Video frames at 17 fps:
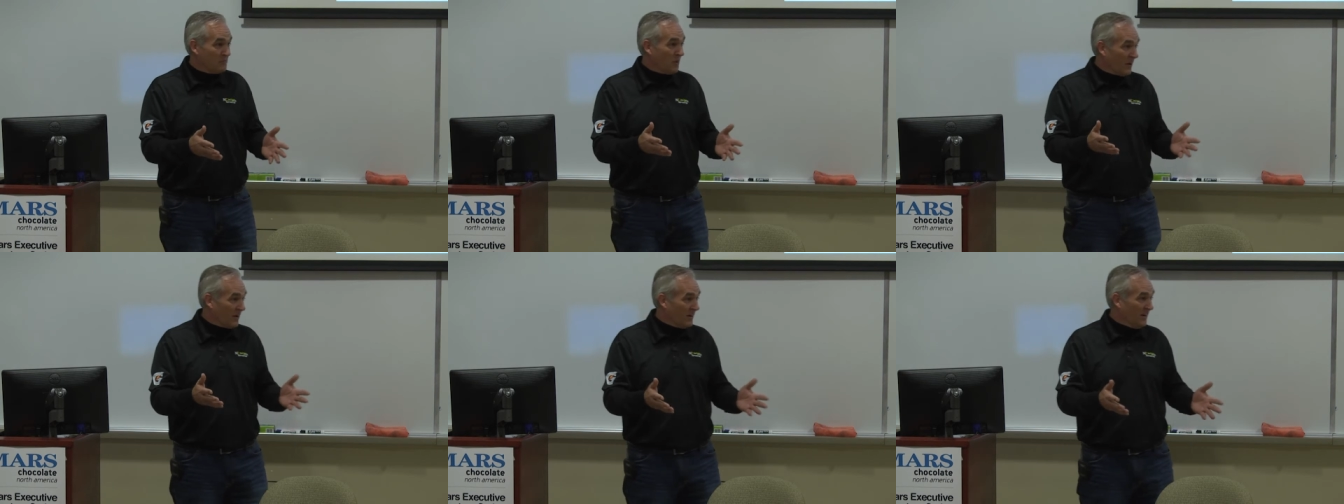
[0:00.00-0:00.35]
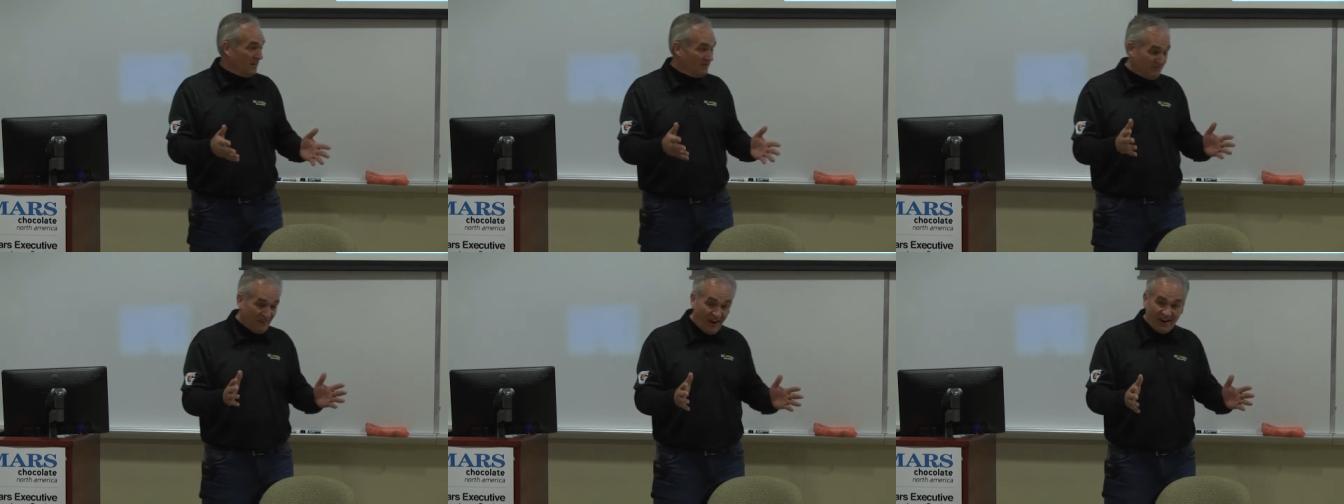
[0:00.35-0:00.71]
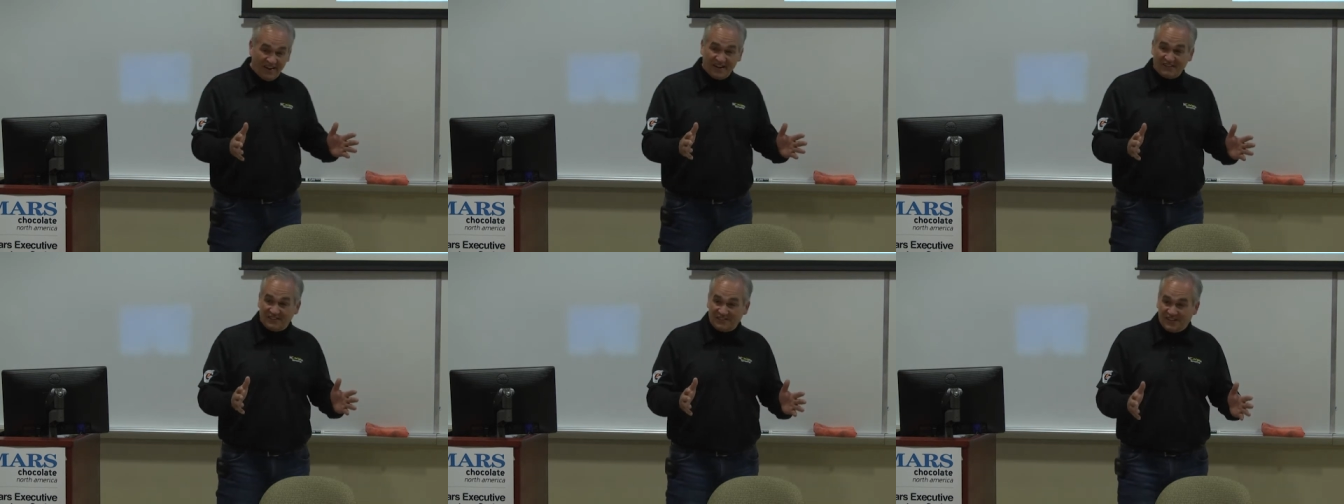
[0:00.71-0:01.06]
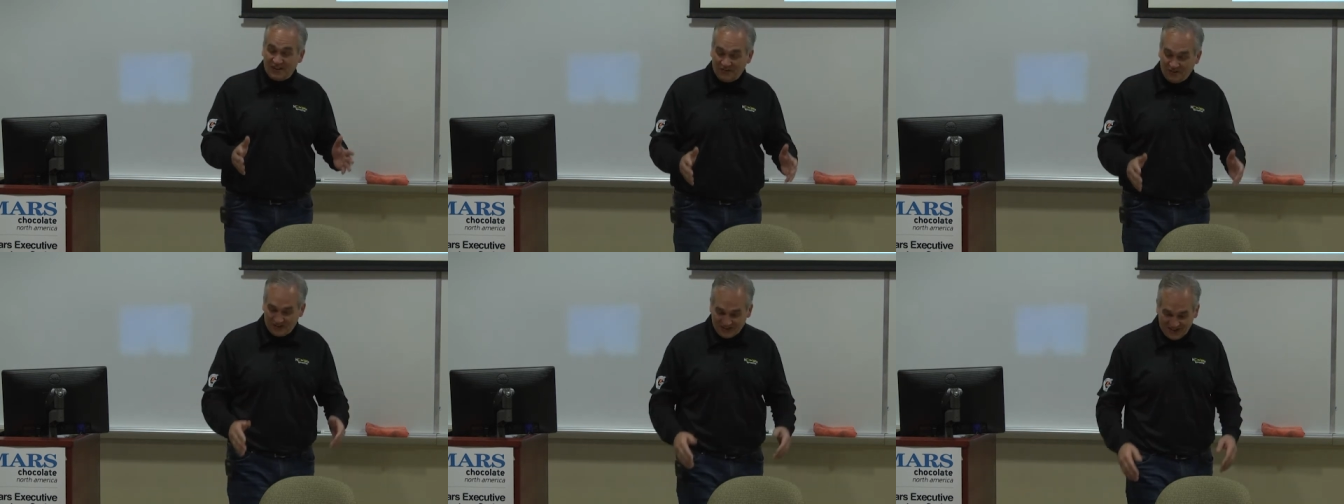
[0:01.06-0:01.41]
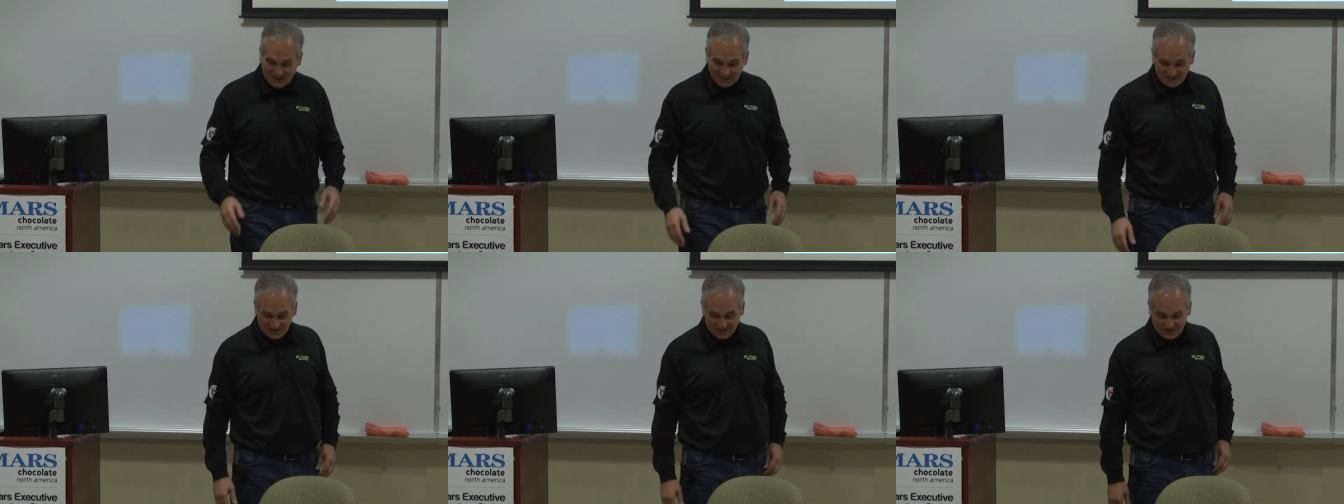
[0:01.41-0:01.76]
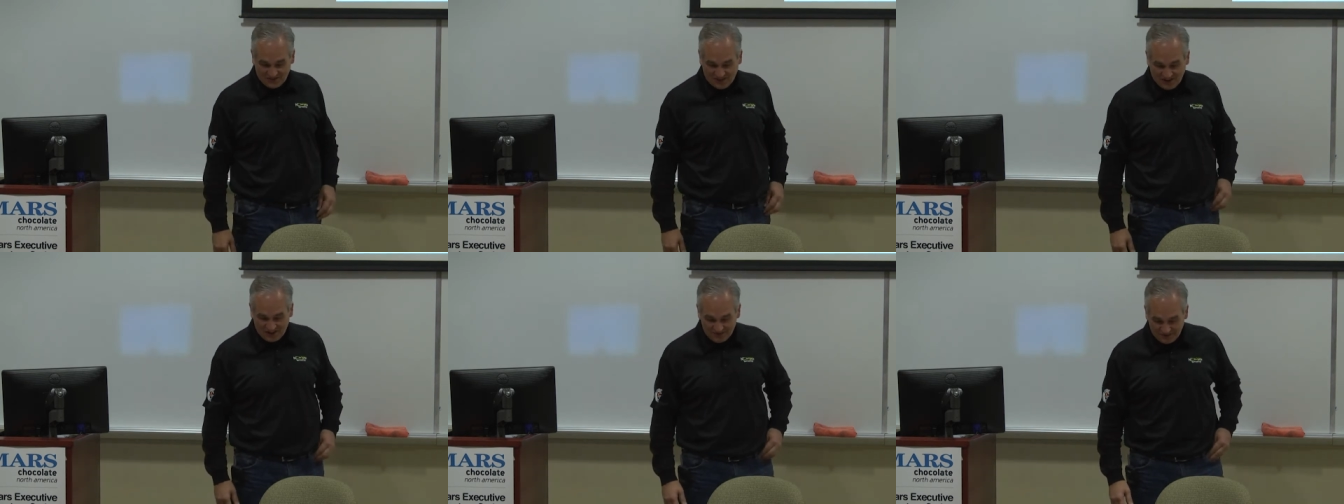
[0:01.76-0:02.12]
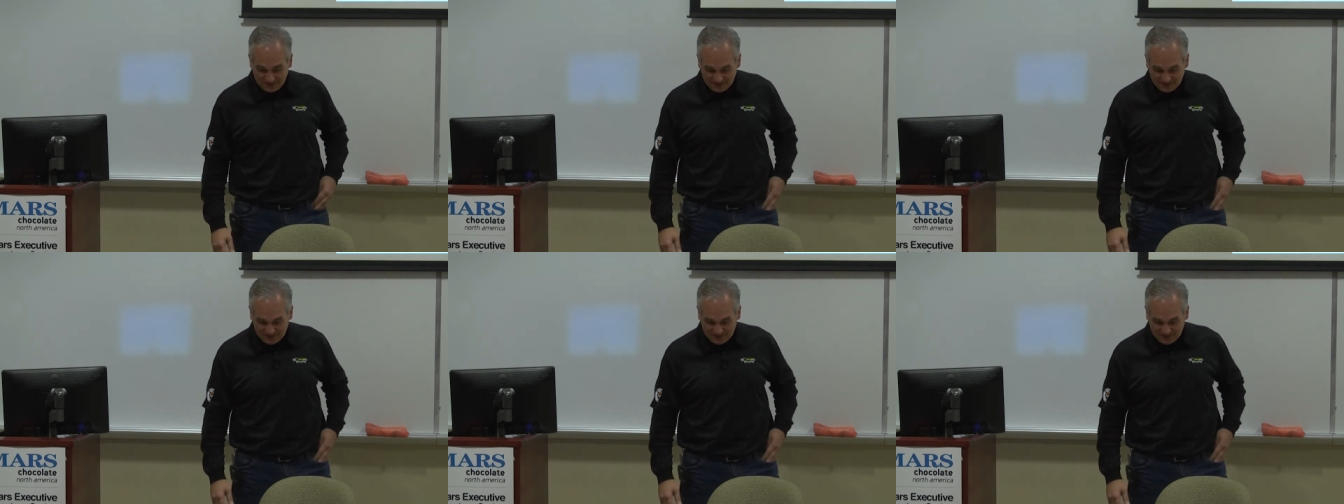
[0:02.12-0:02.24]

working, I'm fine. Everything works out just fine.